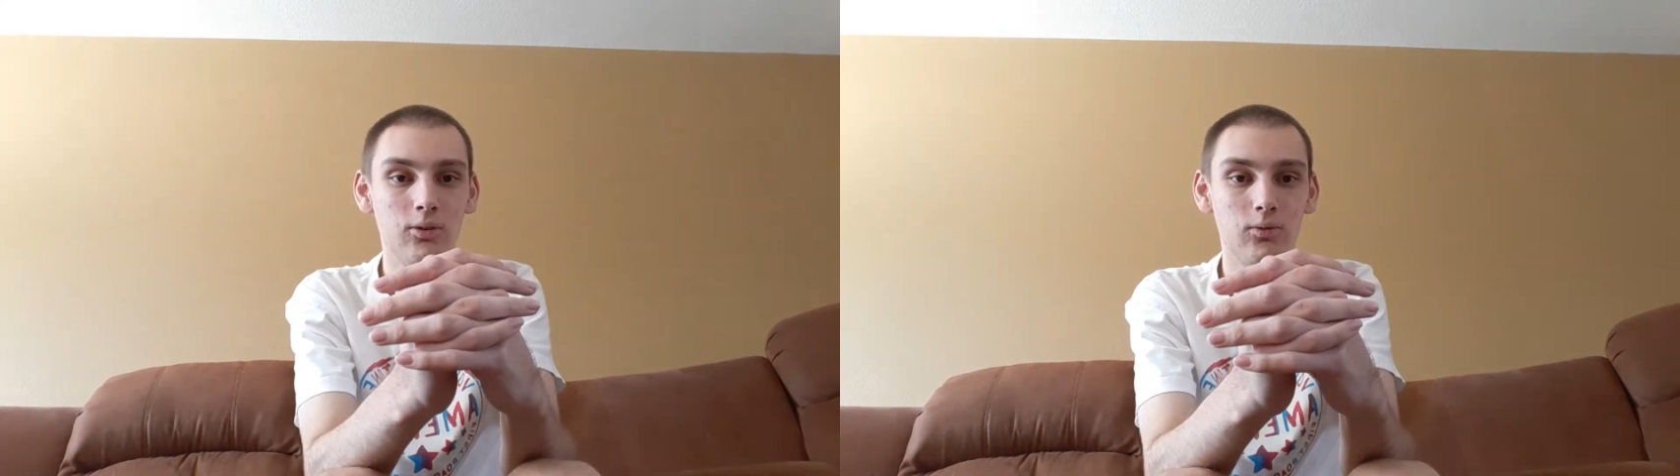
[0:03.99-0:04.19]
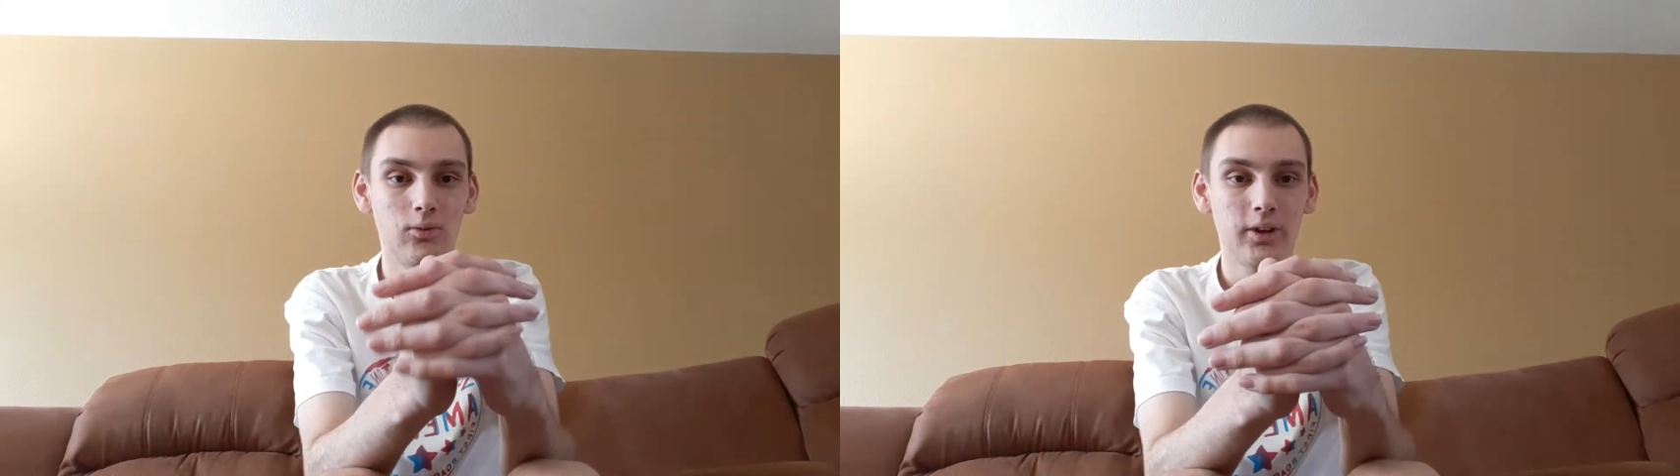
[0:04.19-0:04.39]

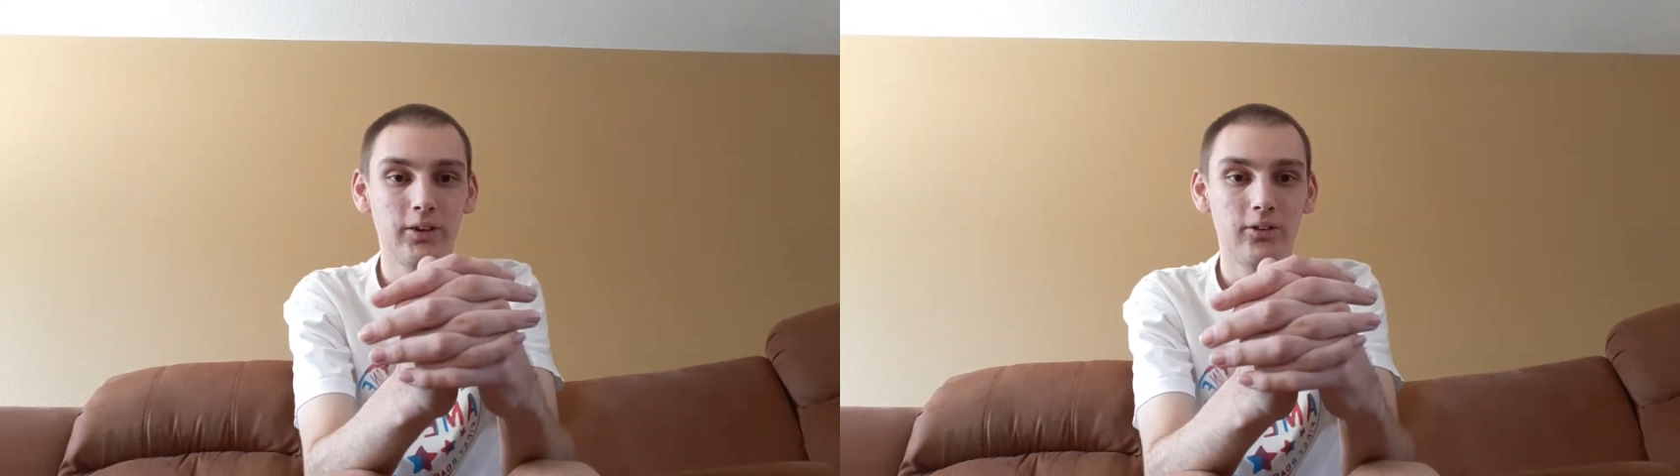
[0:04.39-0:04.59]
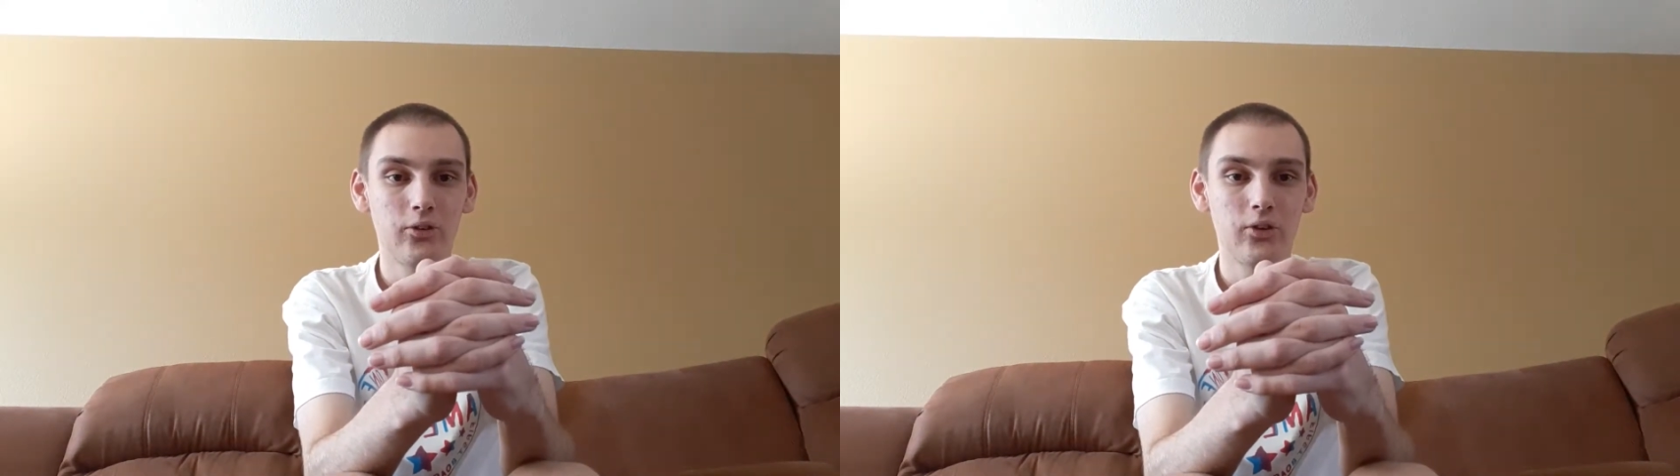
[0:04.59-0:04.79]
right
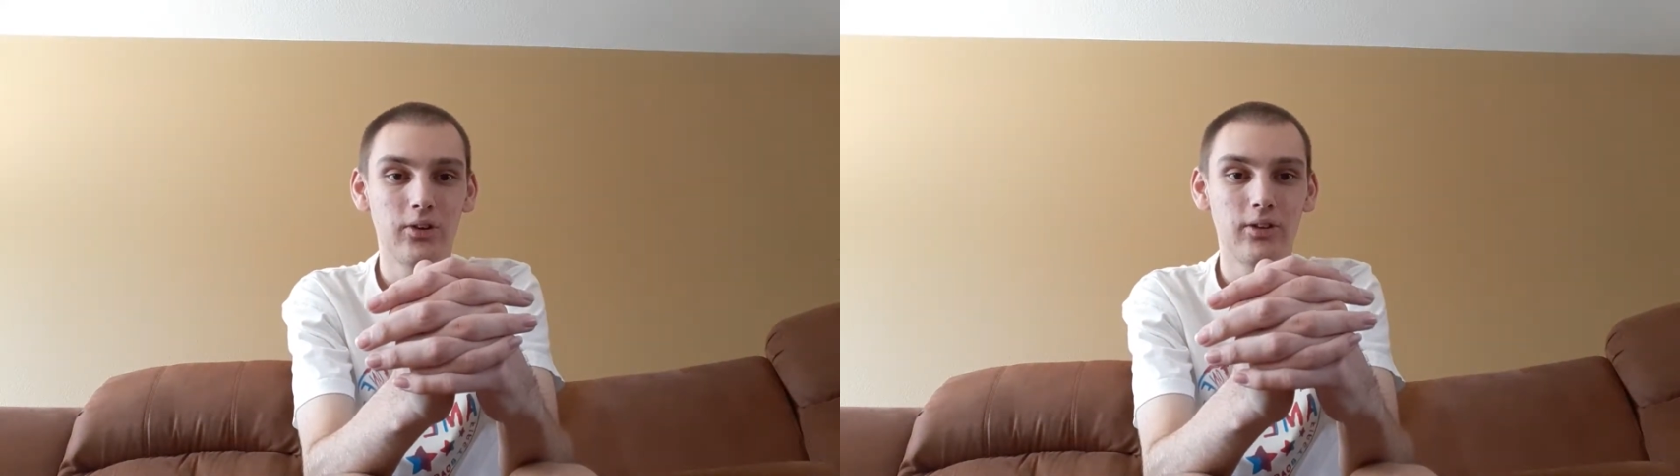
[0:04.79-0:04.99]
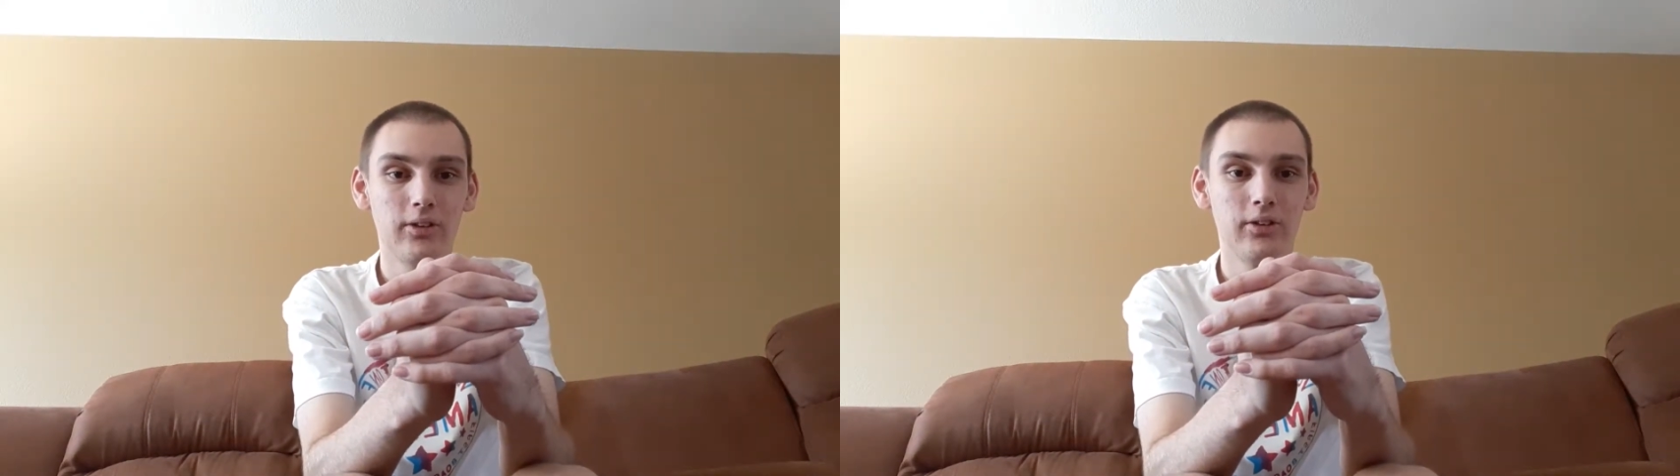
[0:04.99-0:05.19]

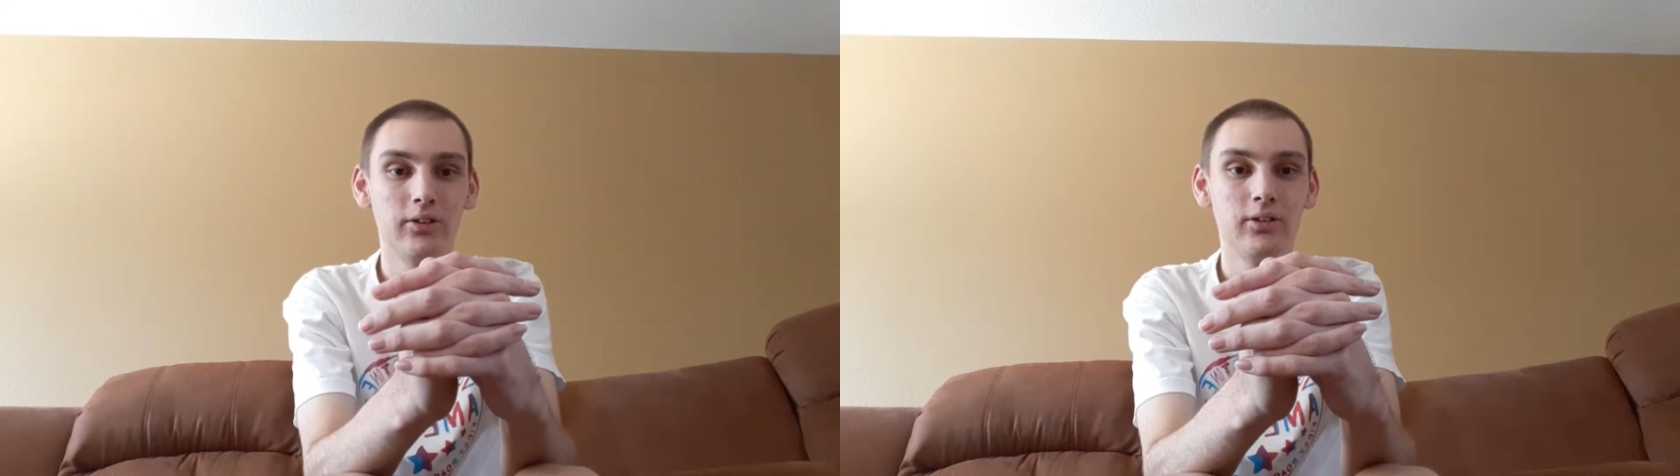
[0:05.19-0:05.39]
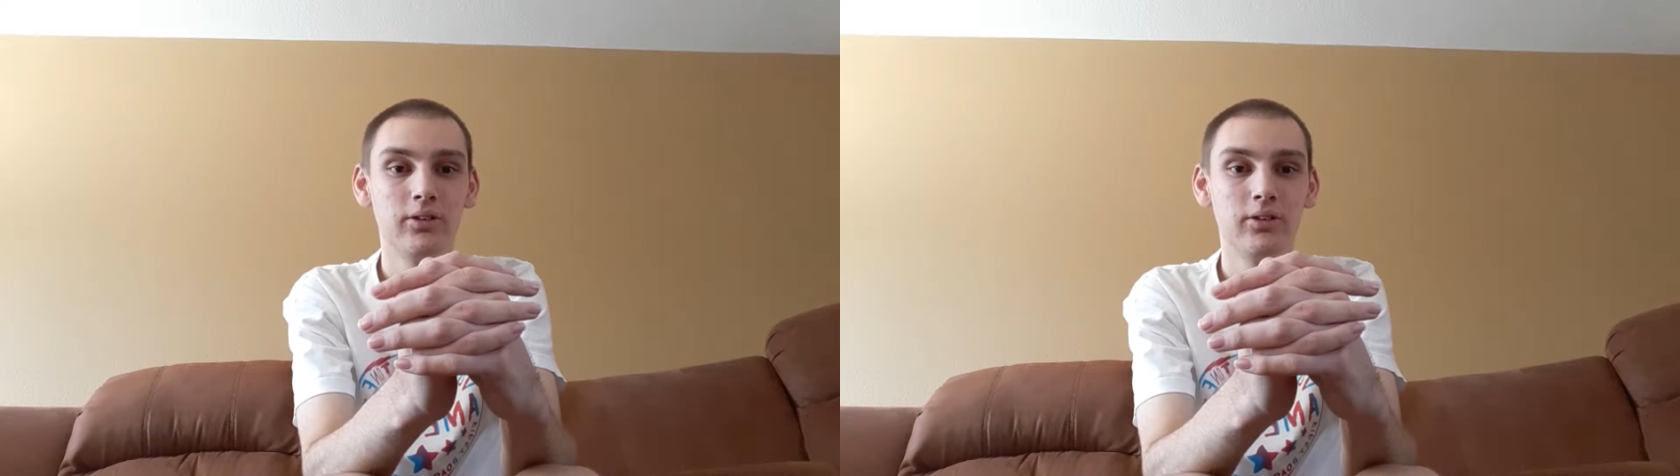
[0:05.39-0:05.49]
outside